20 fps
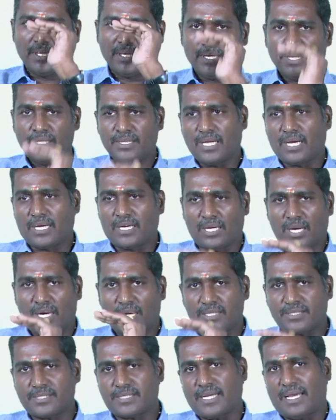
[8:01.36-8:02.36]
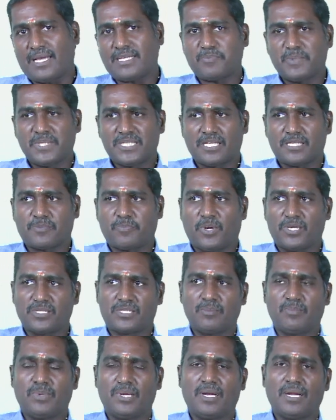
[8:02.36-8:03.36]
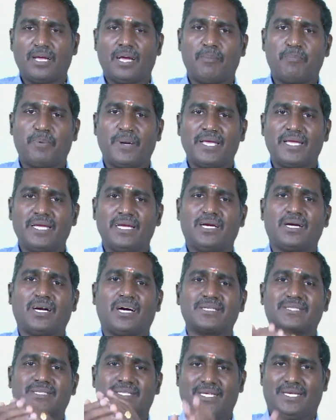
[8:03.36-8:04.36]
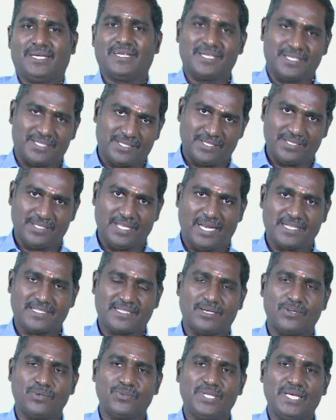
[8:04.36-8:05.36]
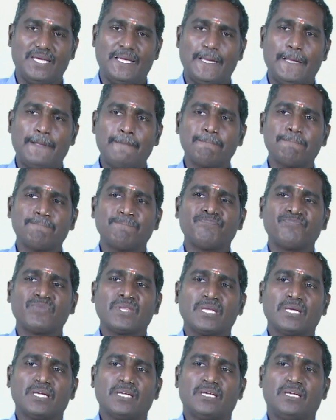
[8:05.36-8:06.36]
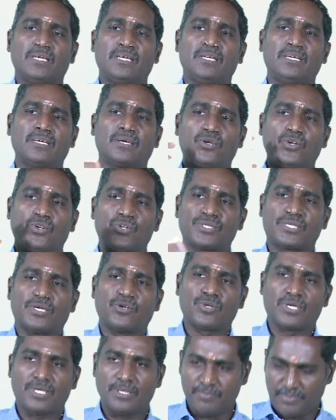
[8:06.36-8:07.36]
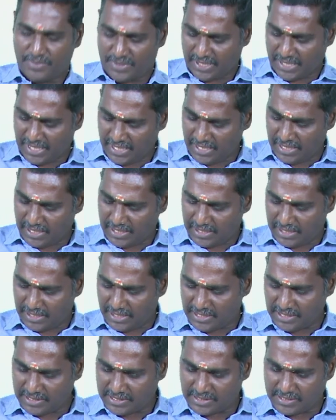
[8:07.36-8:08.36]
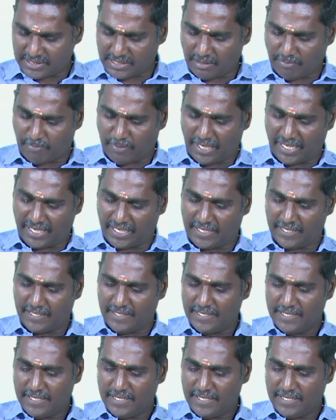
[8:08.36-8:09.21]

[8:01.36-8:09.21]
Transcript: the cost as much as possible applying cost theories. That's how the course outcome 3 is applied.